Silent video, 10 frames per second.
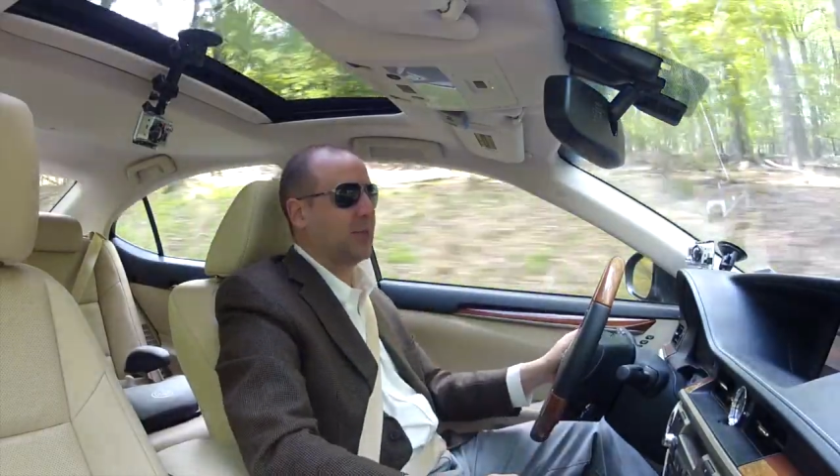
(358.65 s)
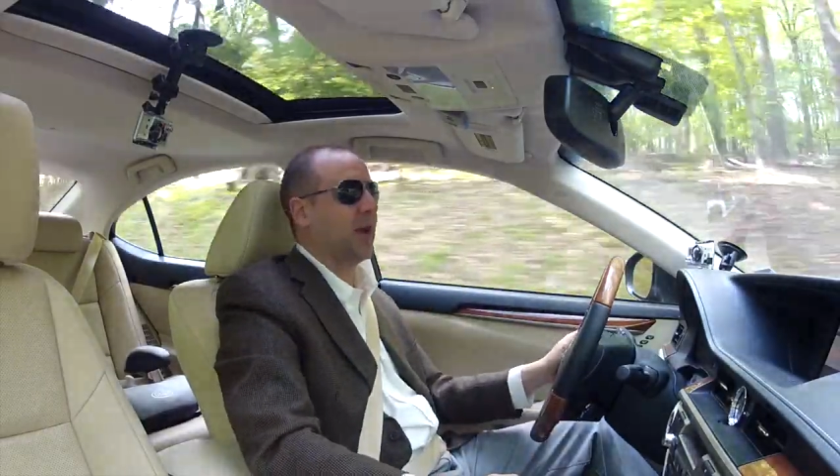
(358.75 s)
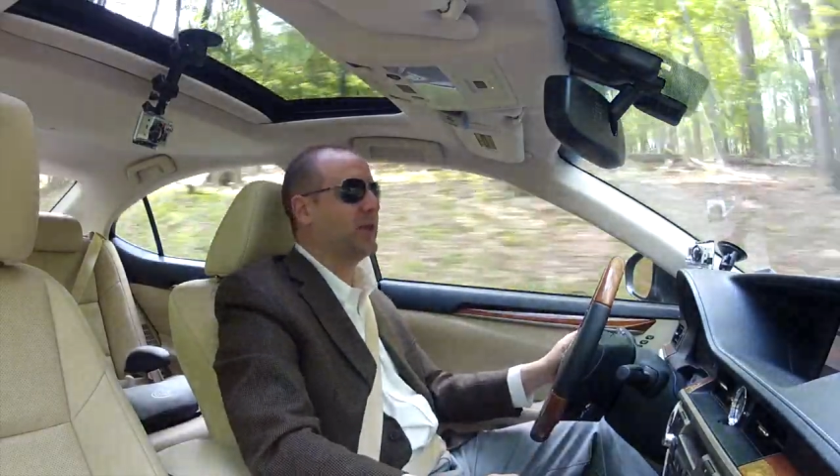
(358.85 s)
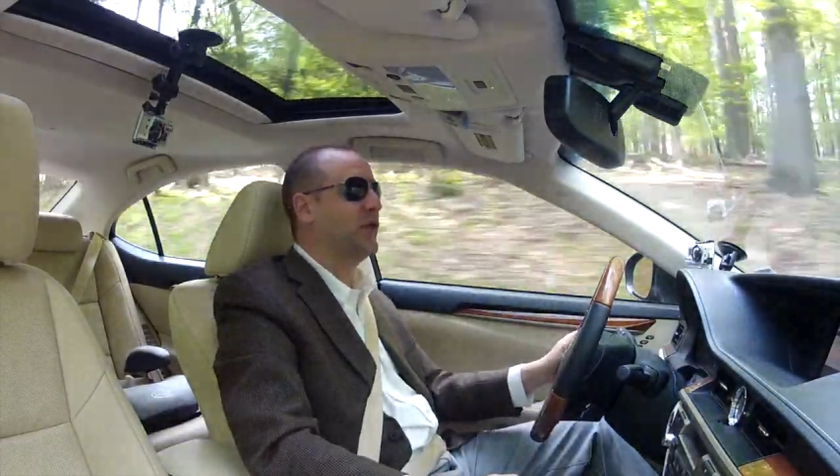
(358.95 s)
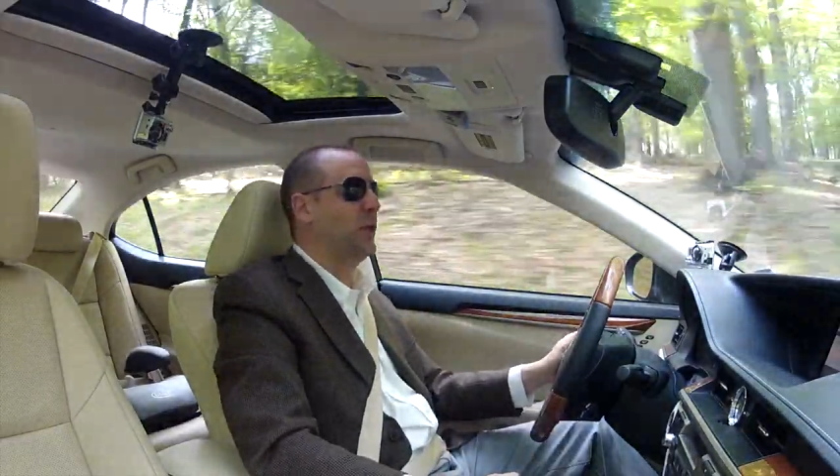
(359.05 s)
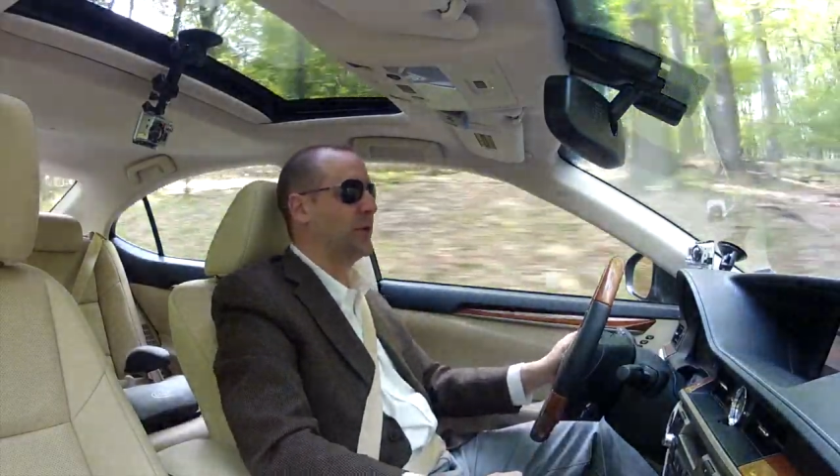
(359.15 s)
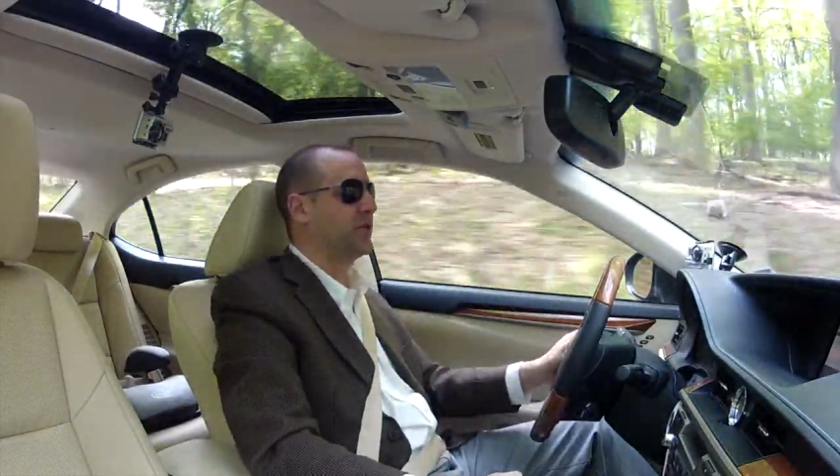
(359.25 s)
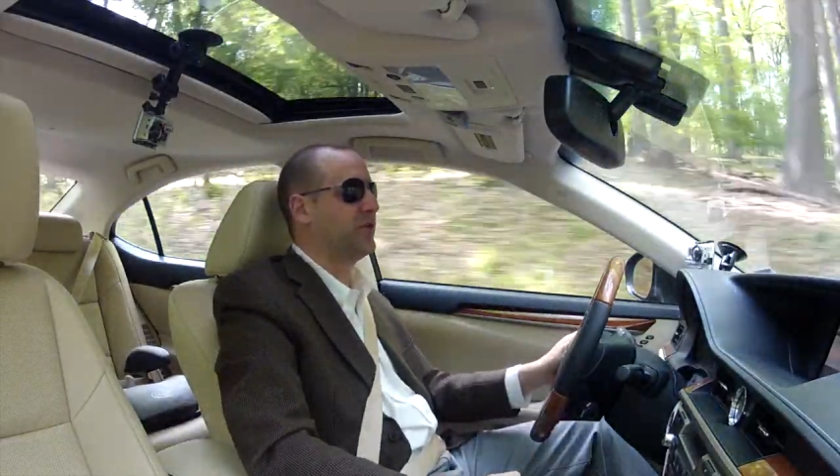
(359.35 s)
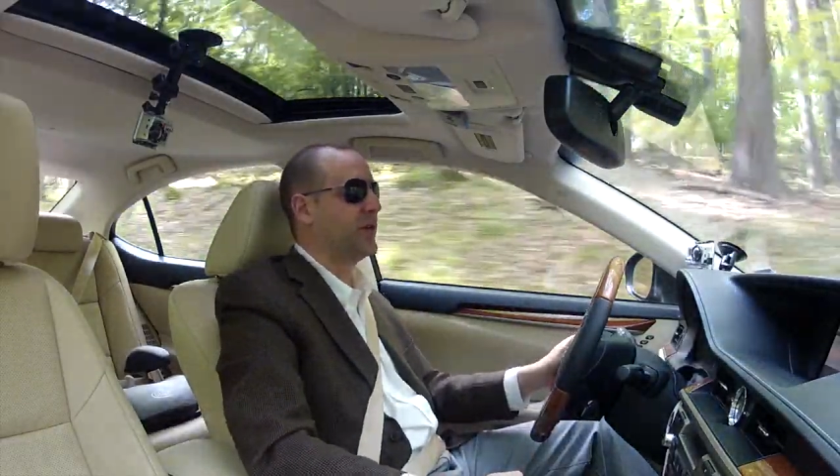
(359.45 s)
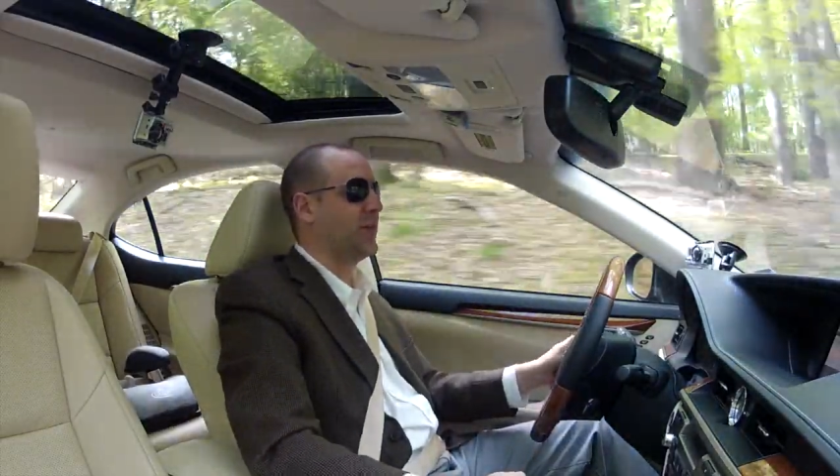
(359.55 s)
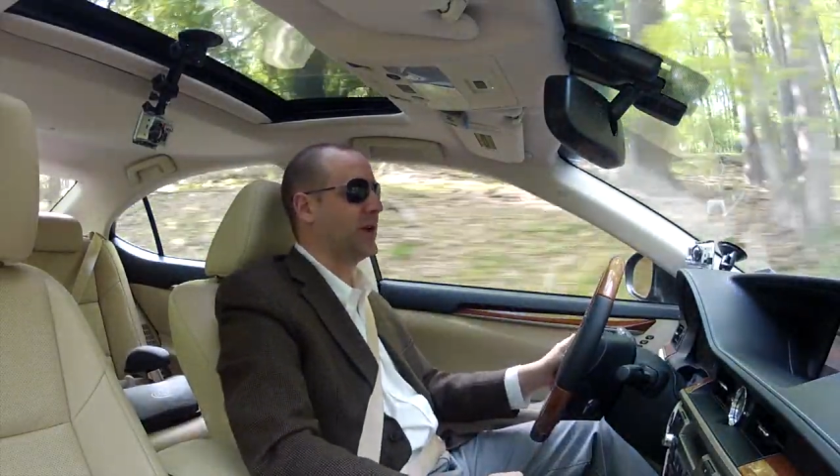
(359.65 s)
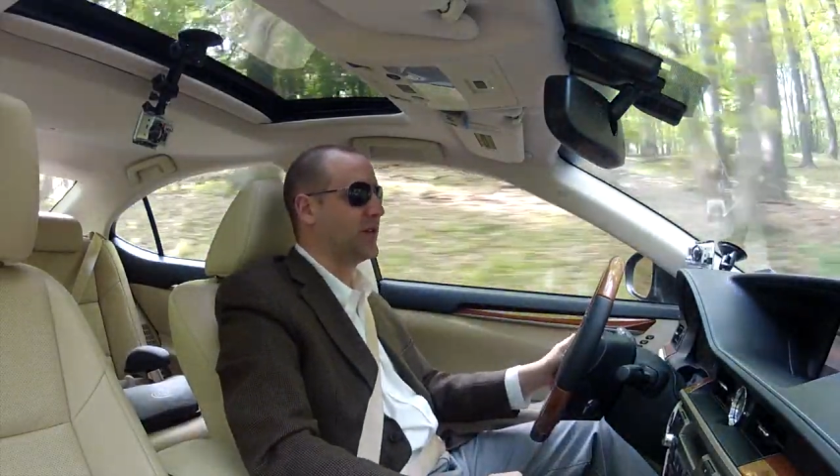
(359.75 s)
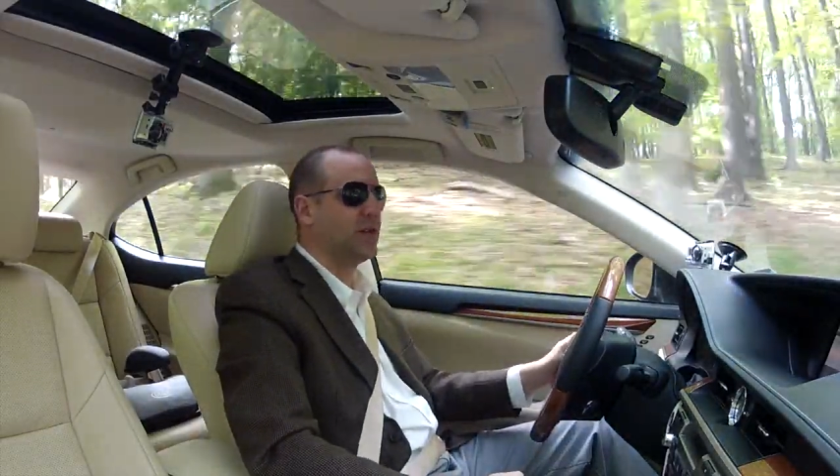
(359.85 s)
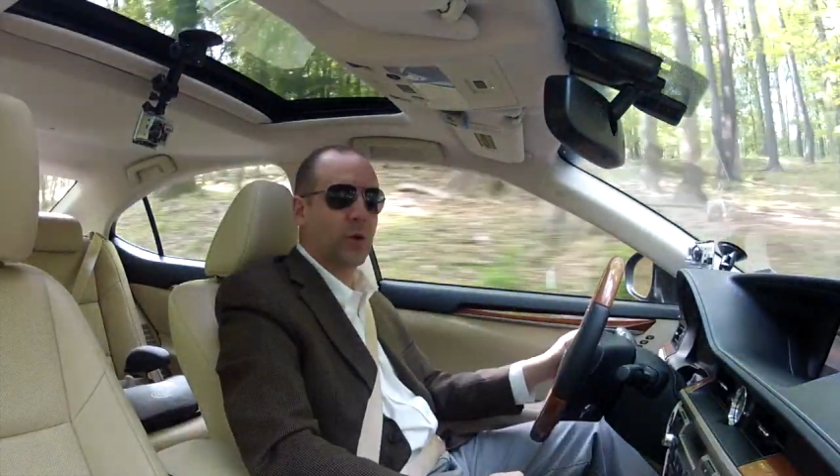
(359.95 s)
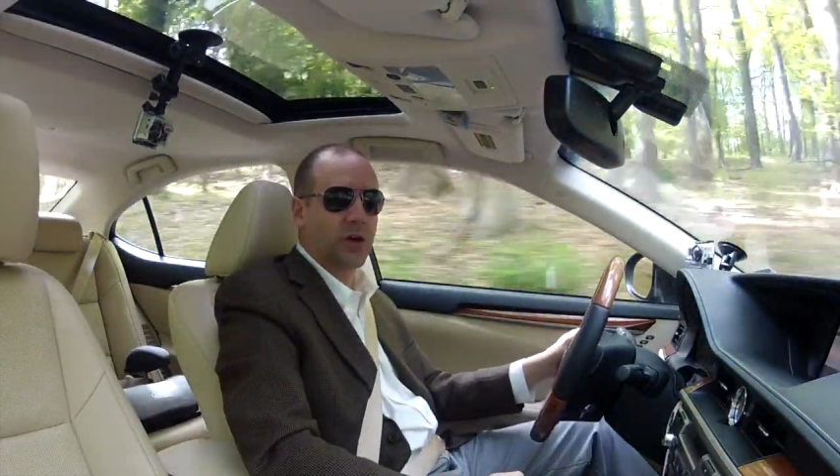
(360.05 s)
about 200
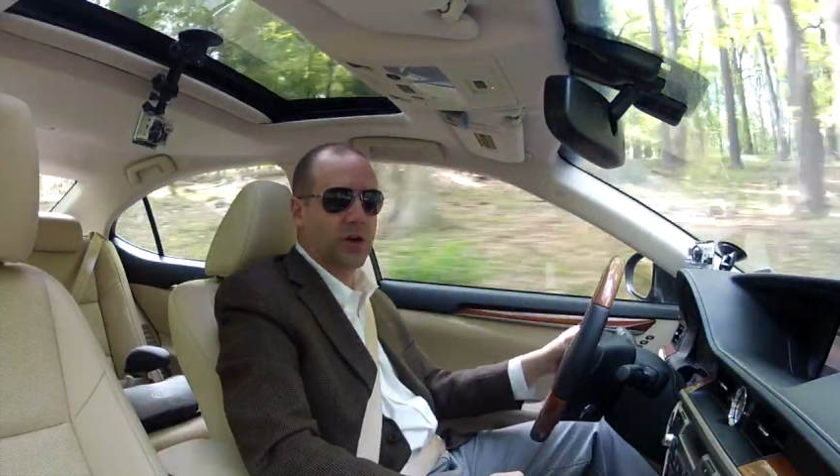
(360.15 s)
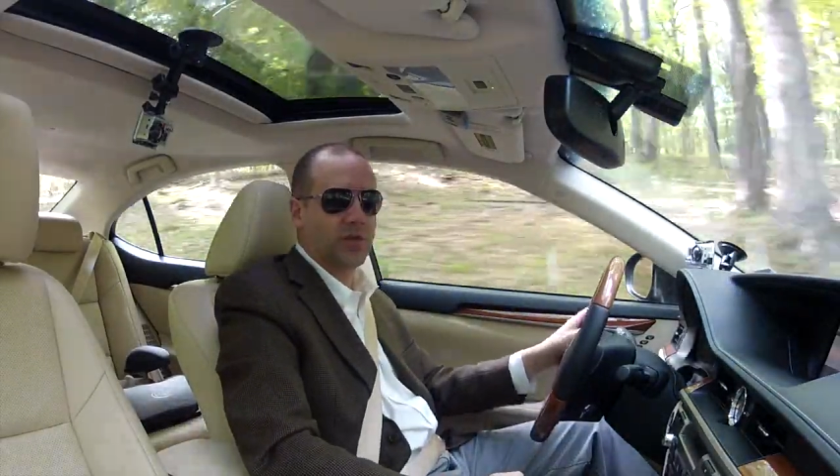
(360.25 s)
foot-pounds of torque